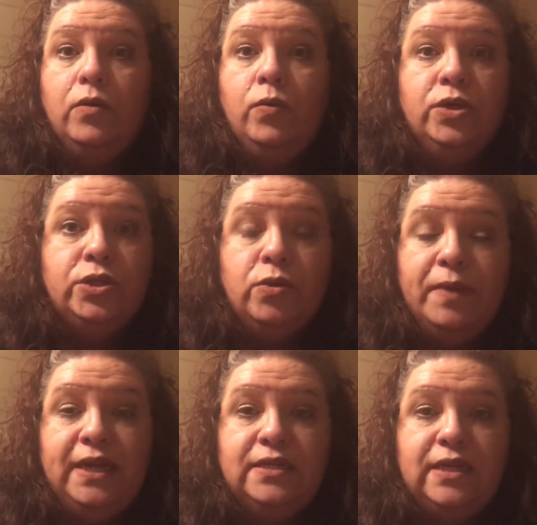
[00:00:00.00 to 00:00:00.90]
we're so
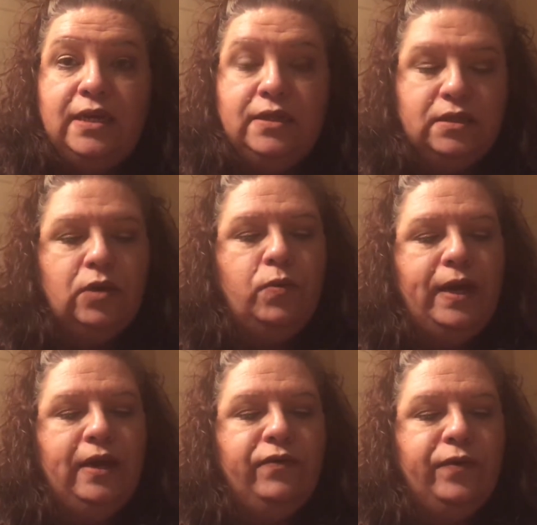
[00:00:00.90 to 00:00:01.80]
many states
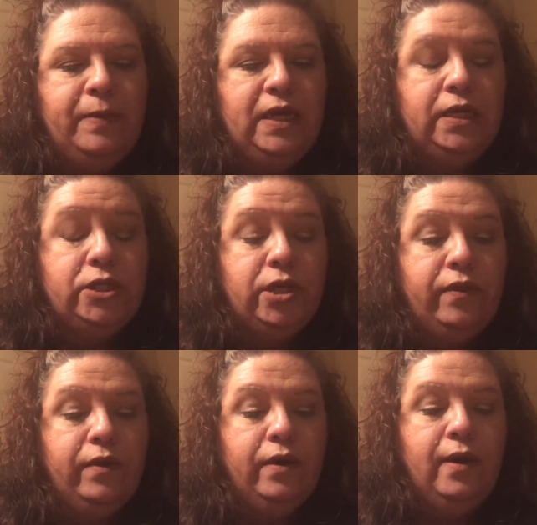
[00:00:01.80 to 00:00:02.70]
away from each
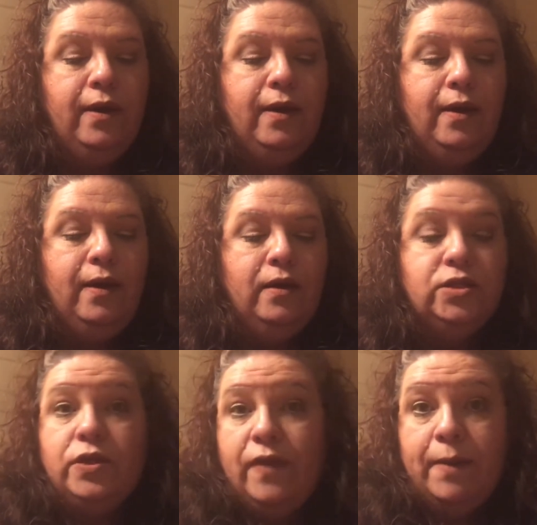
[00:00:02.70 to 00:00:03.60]
other,
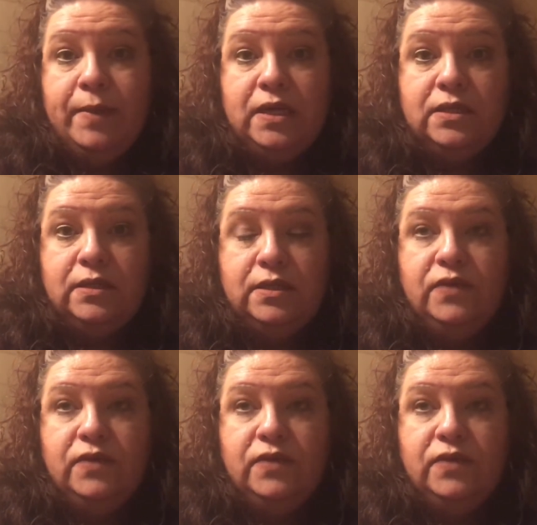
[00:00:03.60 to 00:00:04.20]
so that makes it